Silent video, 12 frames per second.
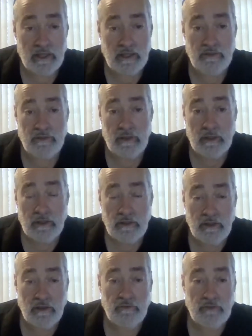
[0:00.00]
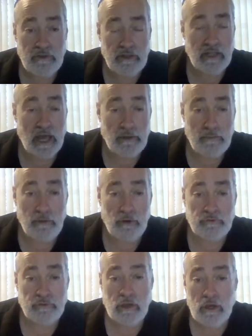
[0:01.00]
in the, the latter
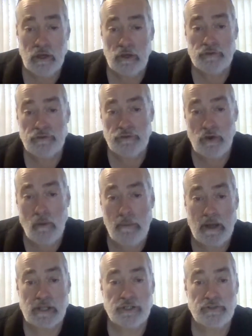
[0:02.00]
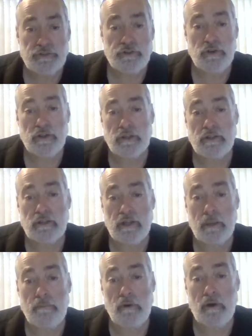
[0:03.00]
books. So much concerning the
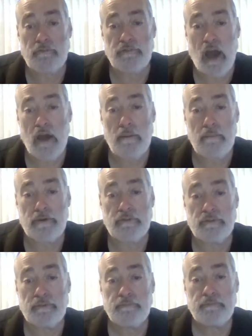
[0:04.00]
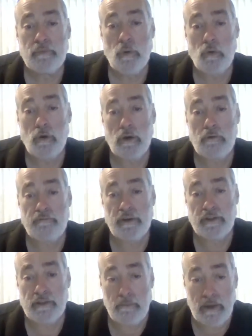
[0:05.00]
number of dogmas
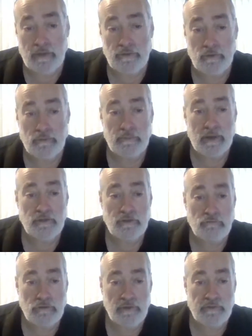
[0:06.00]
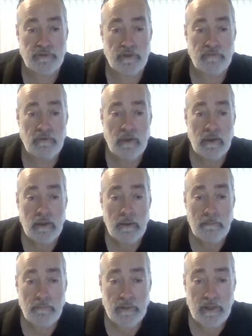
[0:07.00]
fundamental and derivative.
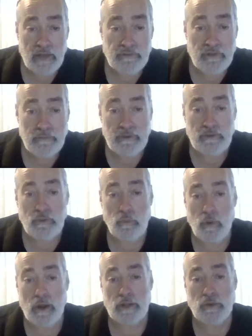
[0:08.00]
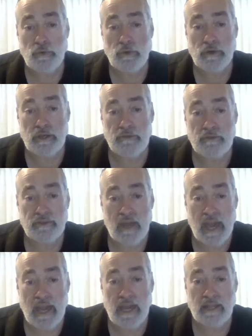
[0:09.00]
Blessed be the one who gives
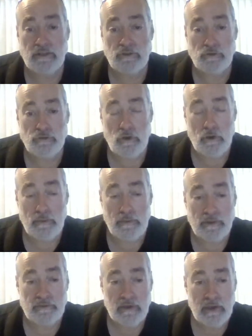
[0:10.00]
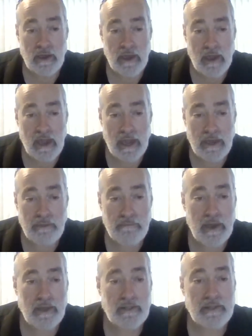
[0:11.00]
aid and determines.
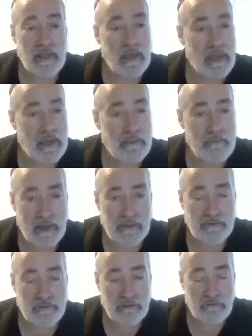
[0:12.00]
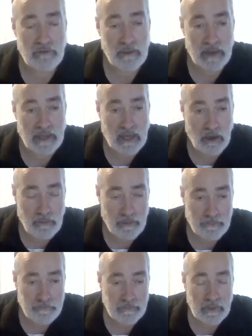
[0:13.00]
Amen, amen, says Rabbi Albo.